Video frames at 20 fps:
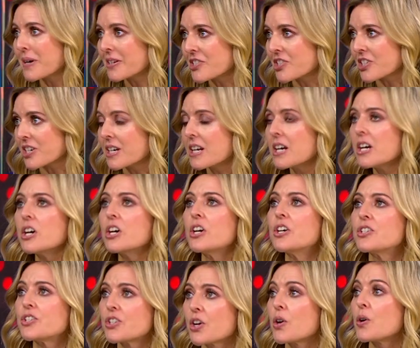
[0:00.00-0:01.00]
budget.
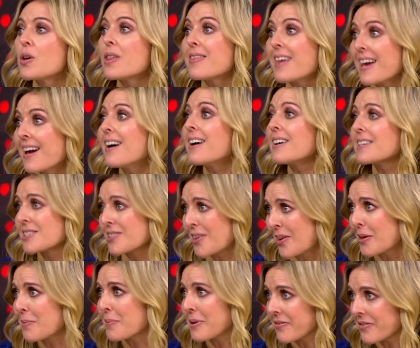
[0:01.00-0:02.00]
So they are
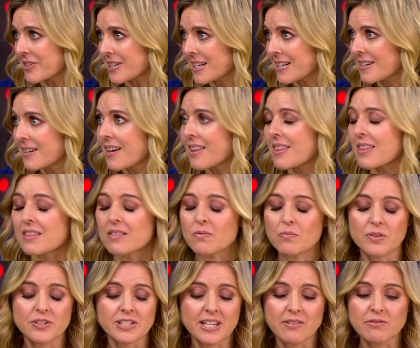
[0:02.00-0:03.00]
slowly pivoting.
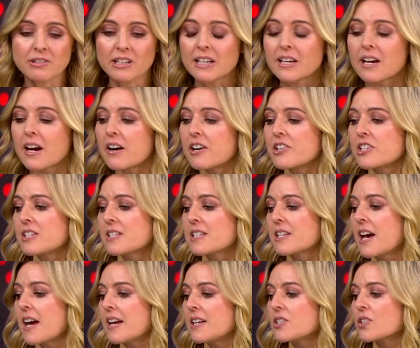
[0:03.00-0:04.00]
We've seen really encouraging
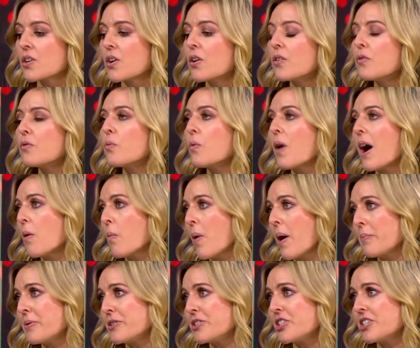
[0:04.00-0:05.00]
signs of our
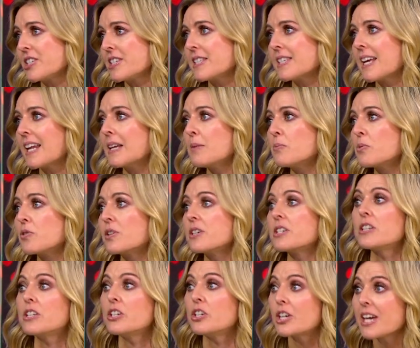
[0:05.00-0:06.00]
wine producers selling more
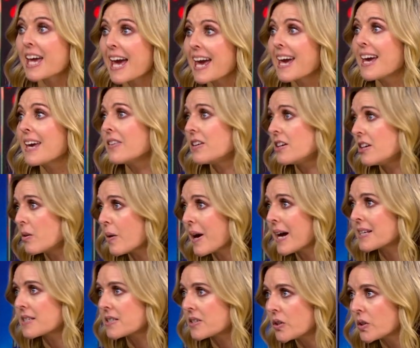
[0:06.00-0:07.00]
into the UK, the
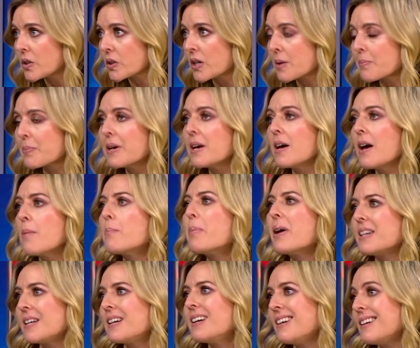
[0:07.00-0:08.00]
US, Europe,
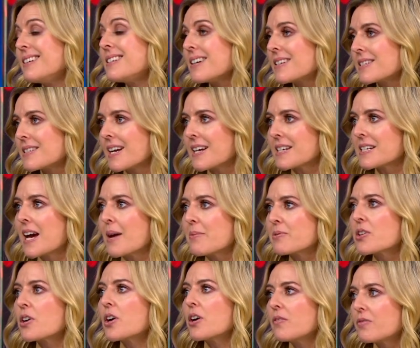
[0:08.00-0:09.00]
but it does take
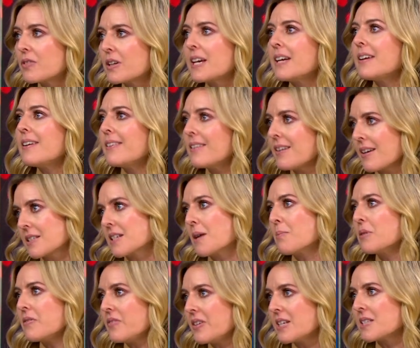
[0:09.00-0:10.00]
time. So hopefully in the next
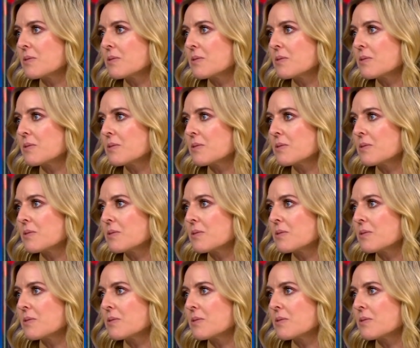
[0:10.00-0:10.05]
couple of